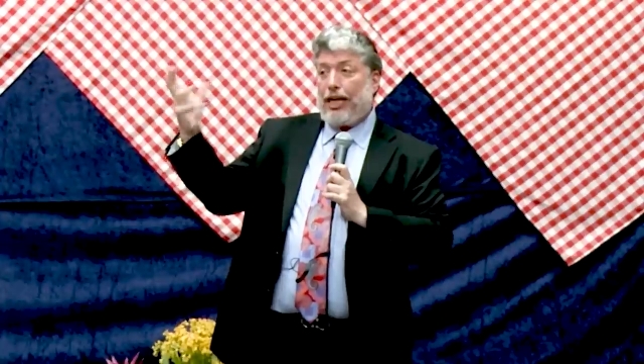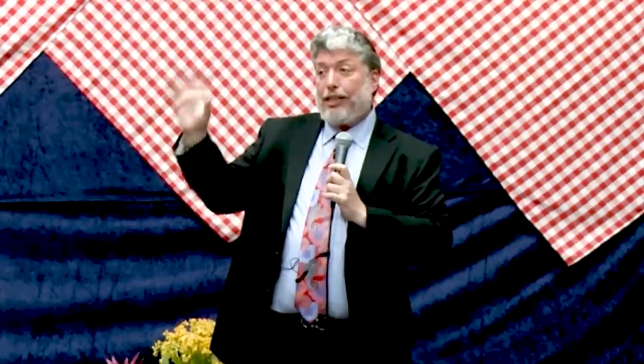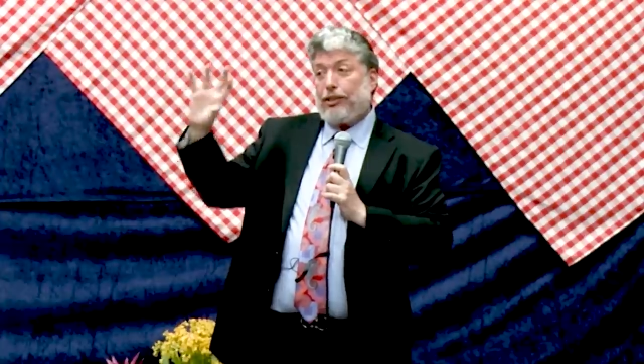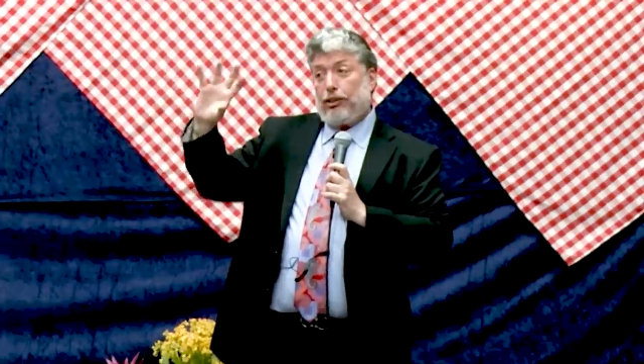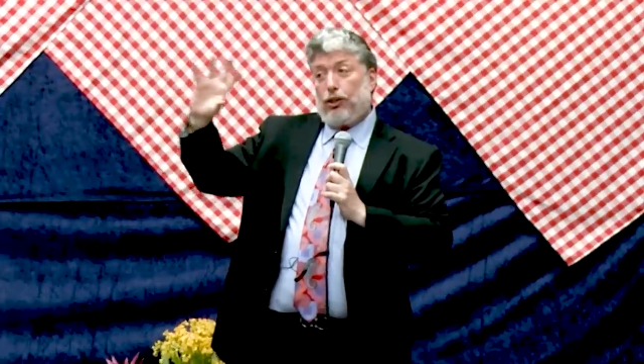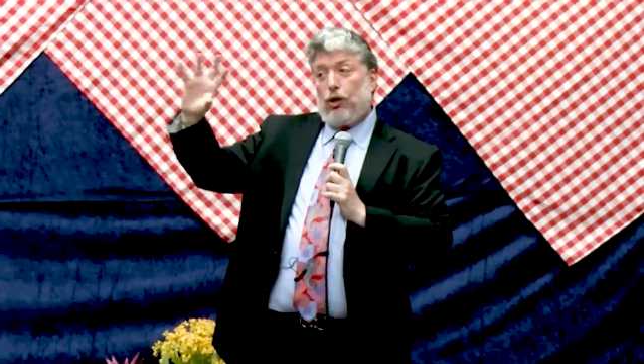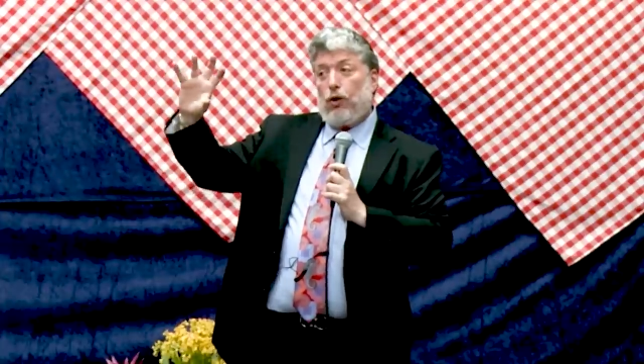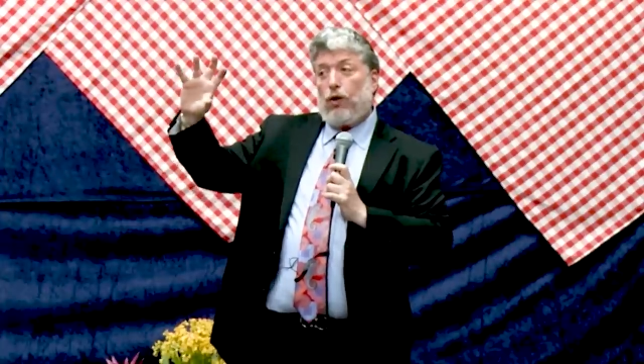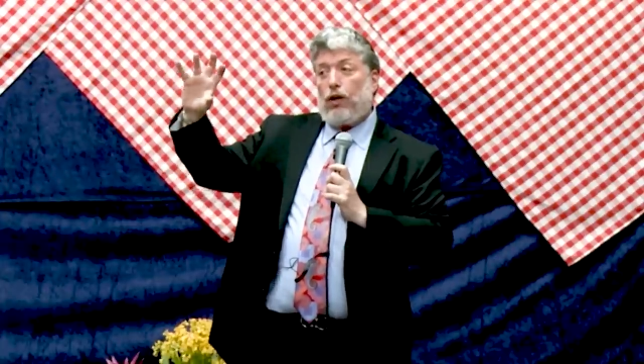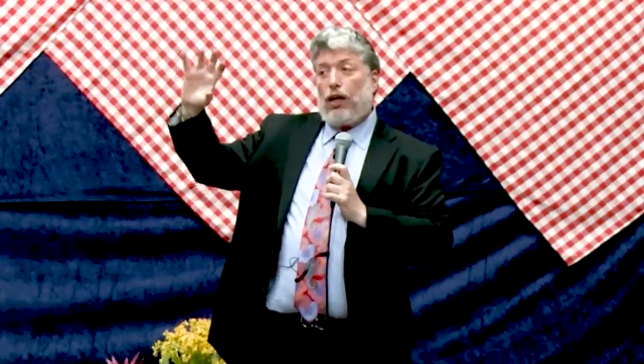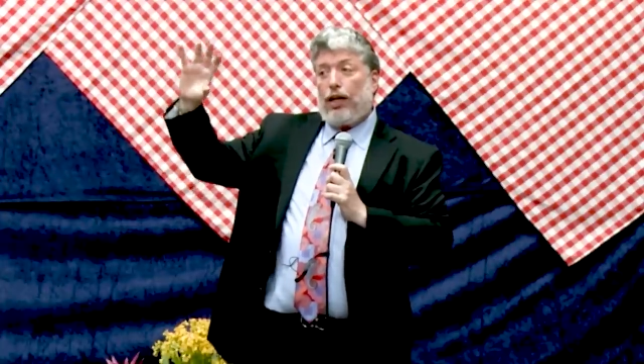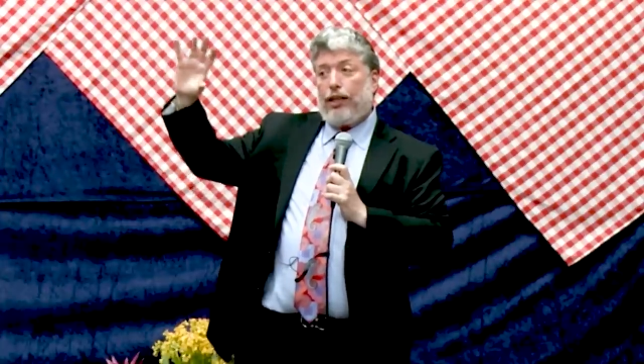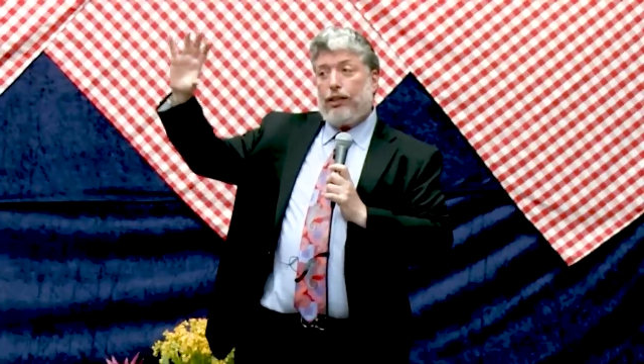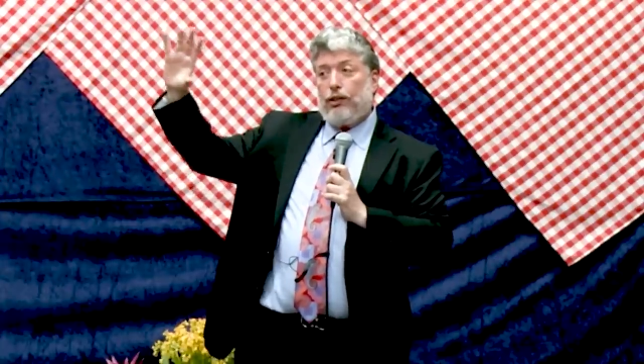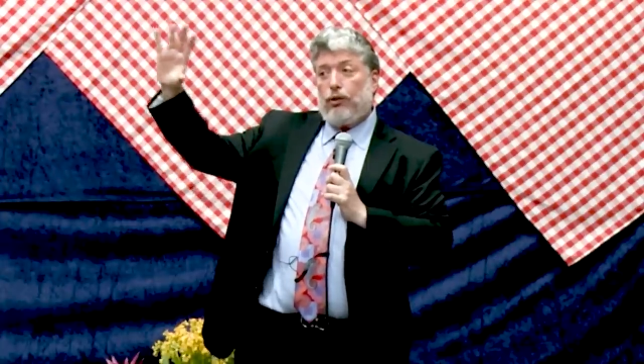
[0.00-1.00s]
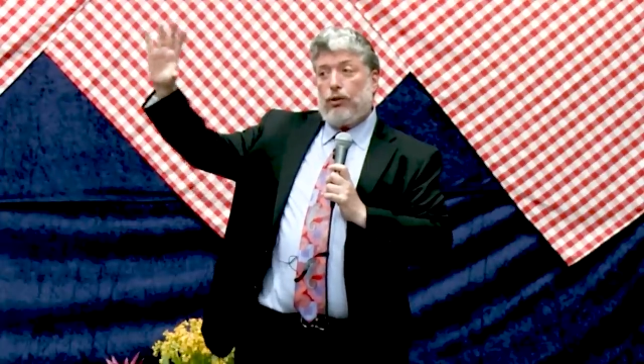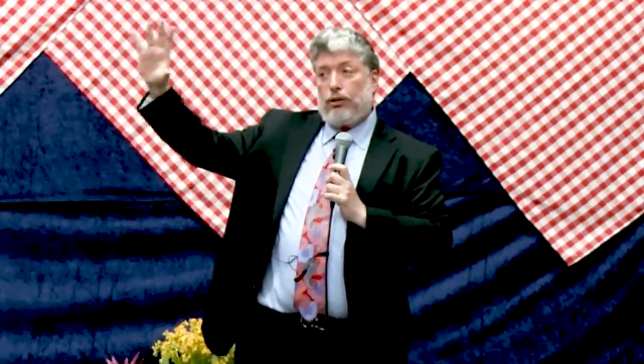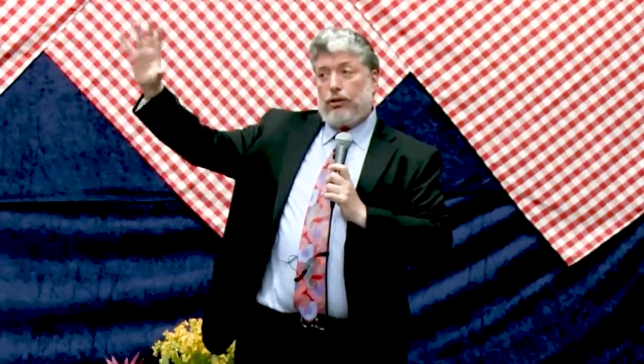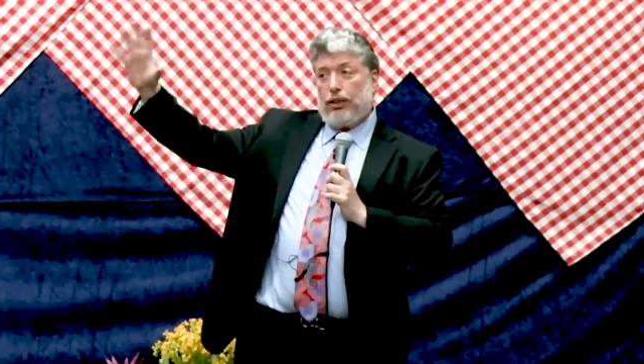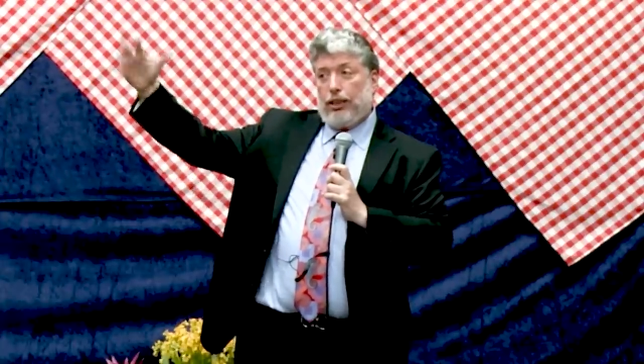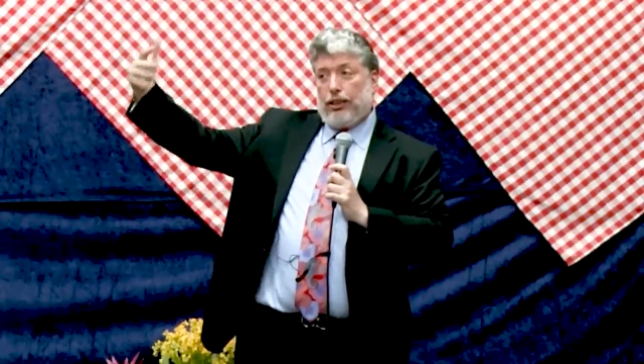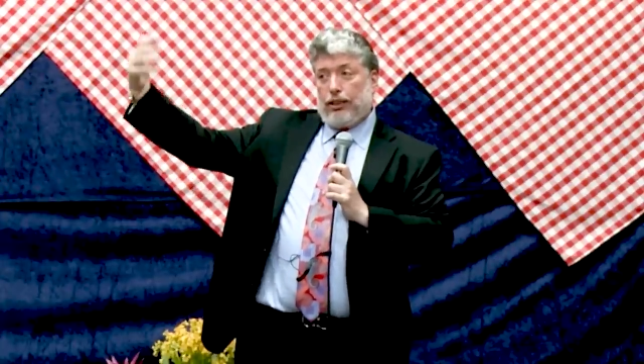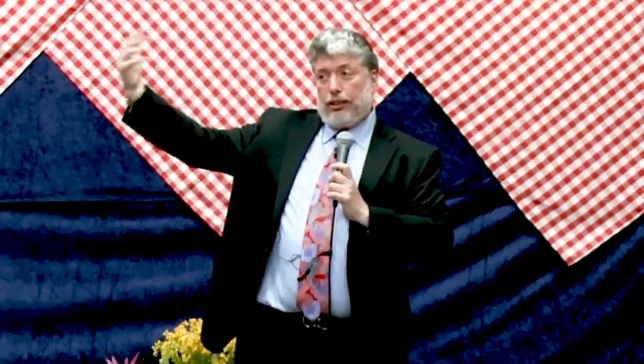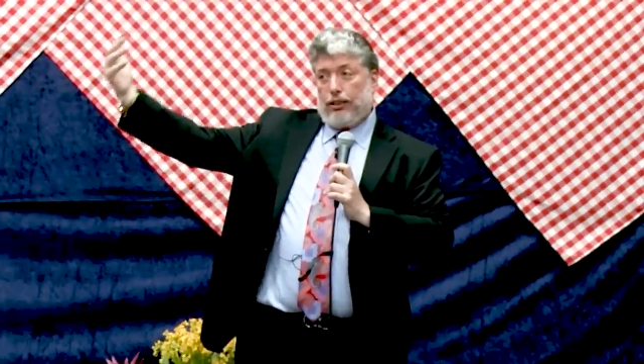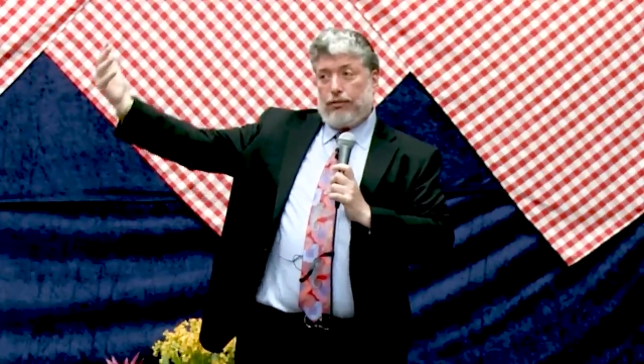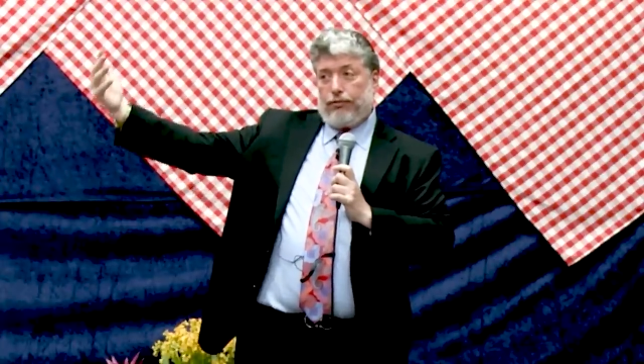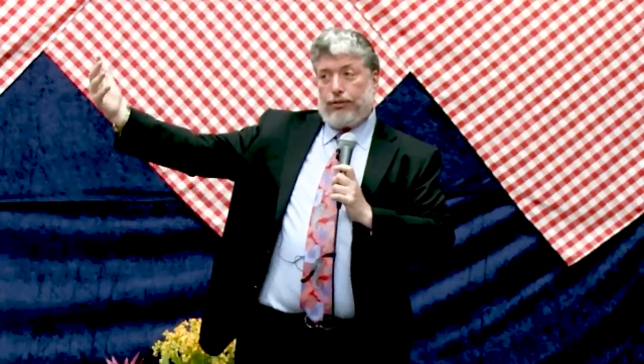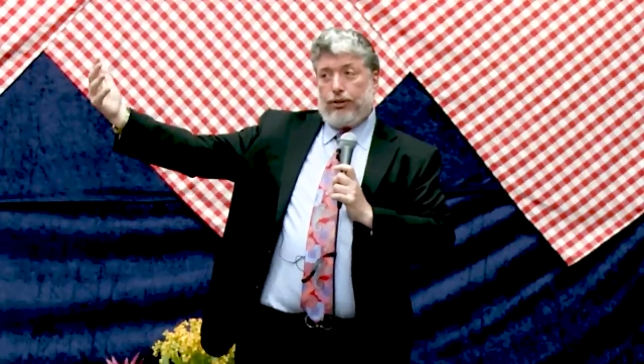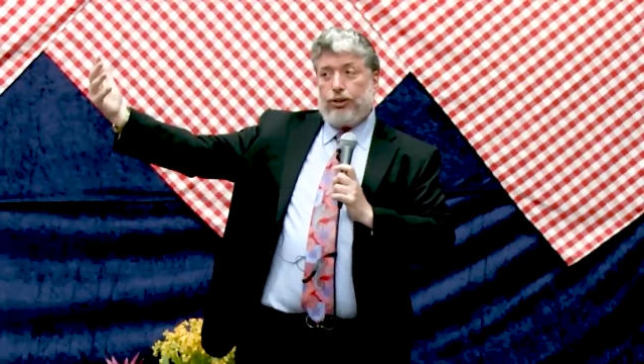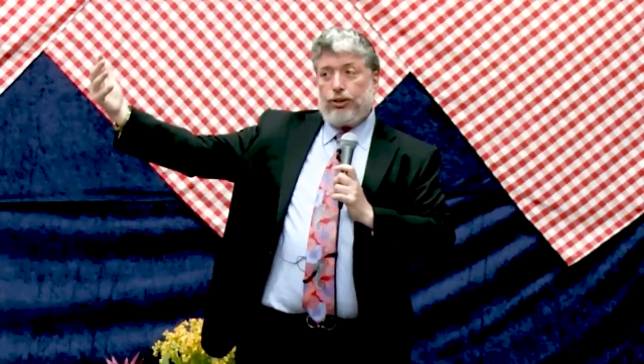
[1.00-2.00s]
as a Noahide or
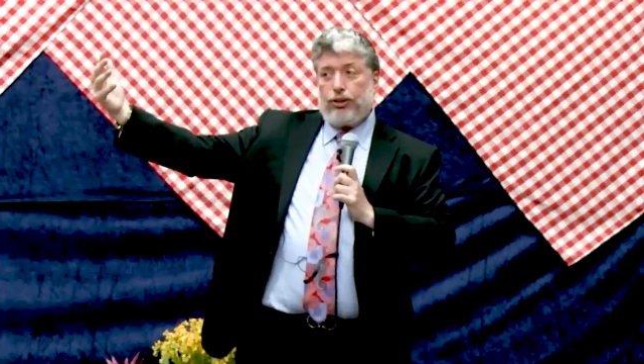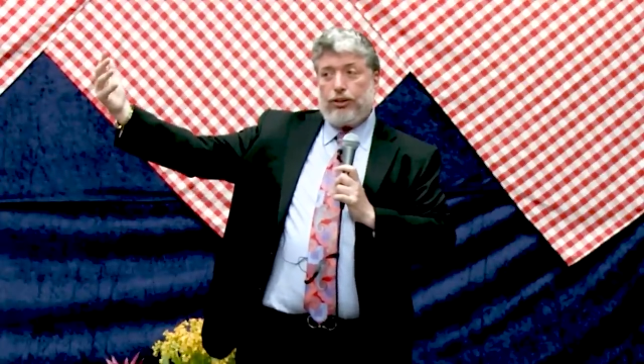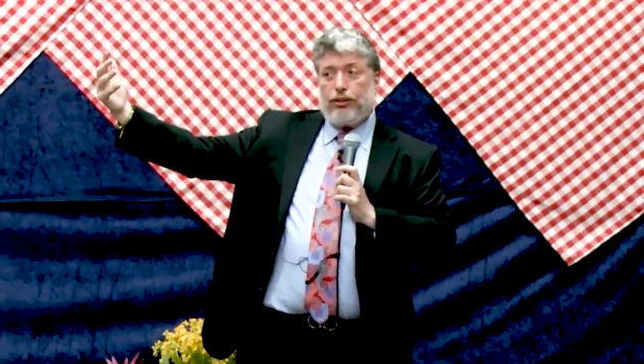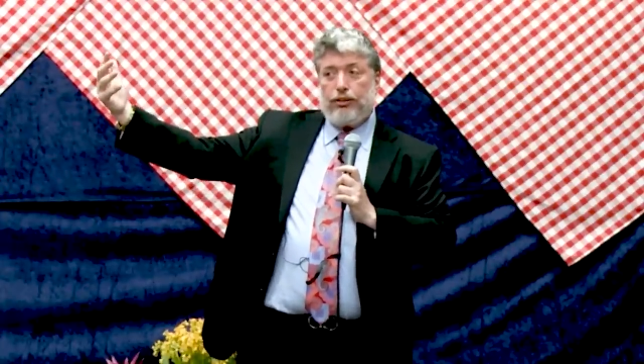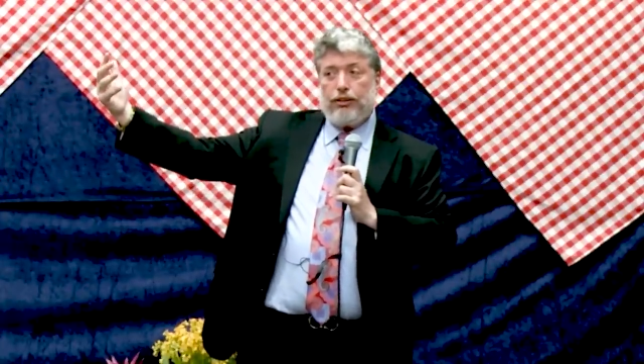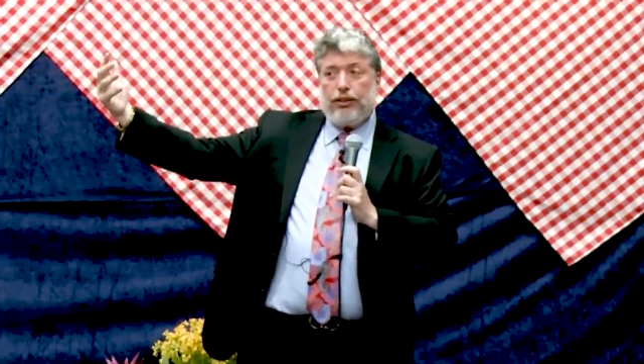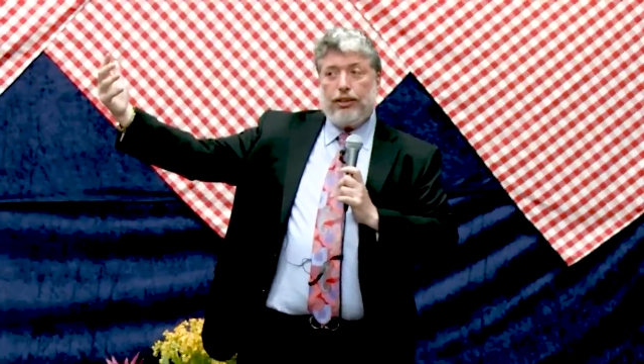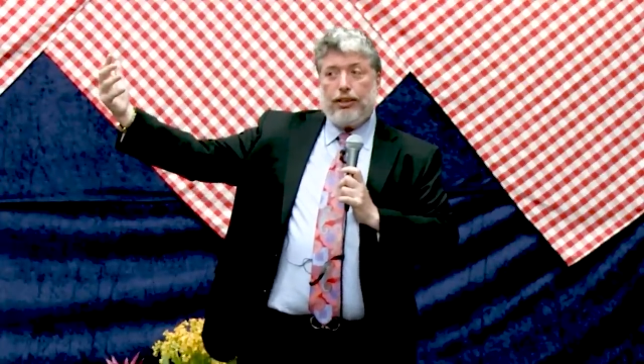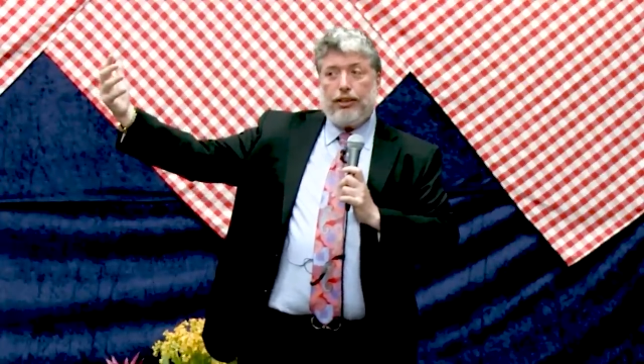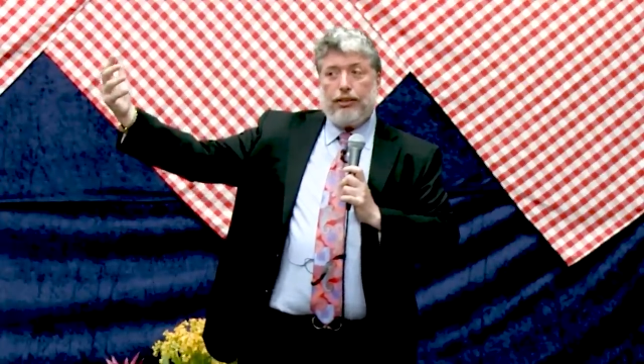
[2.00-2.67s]
conversion,